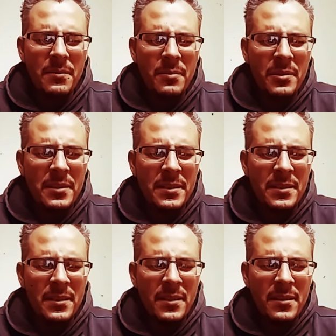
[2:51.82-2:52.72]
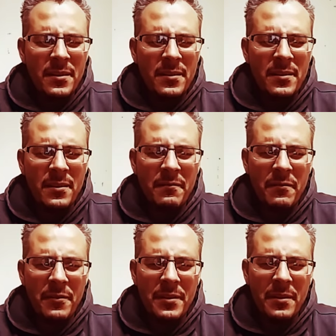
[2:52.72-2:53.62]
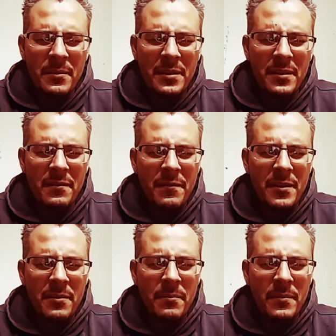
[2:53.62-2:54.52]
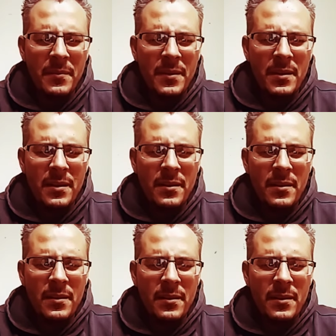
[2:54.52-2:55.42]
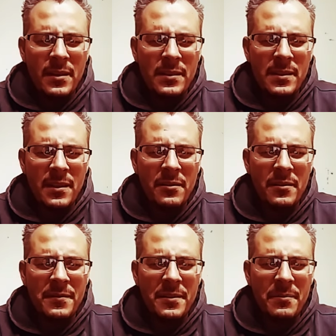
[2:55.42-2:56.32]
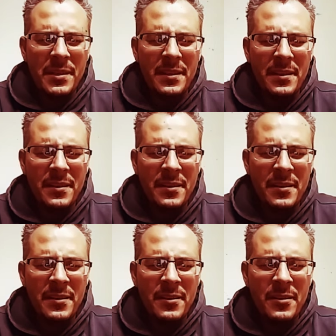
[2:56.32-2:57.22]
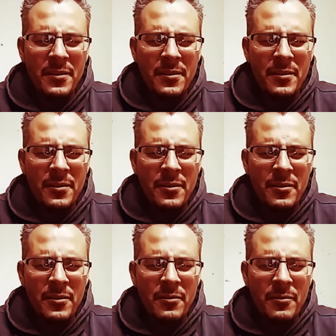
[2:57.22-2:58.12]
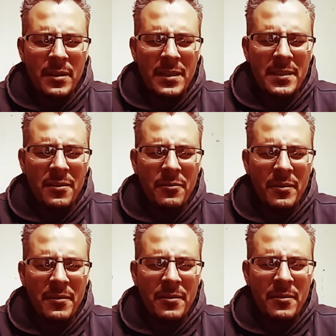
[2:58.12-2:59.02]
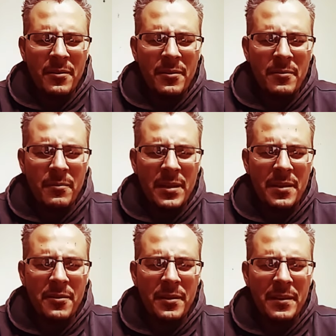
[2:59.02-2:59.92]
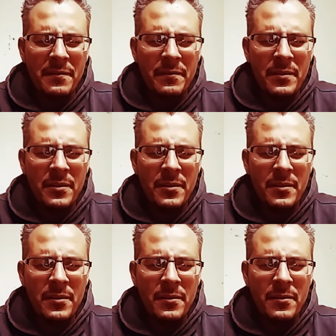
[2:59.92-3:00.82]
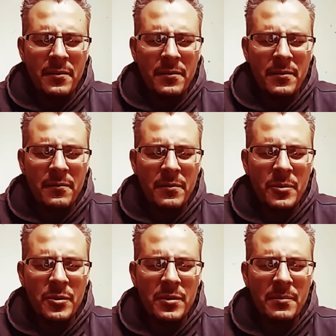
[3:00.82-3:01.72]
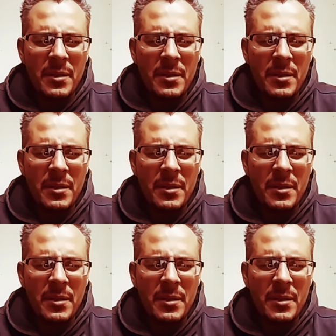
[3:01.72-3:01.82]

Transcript: Please comfort them and lift them as thou lifted me when I dealt with my grief from losing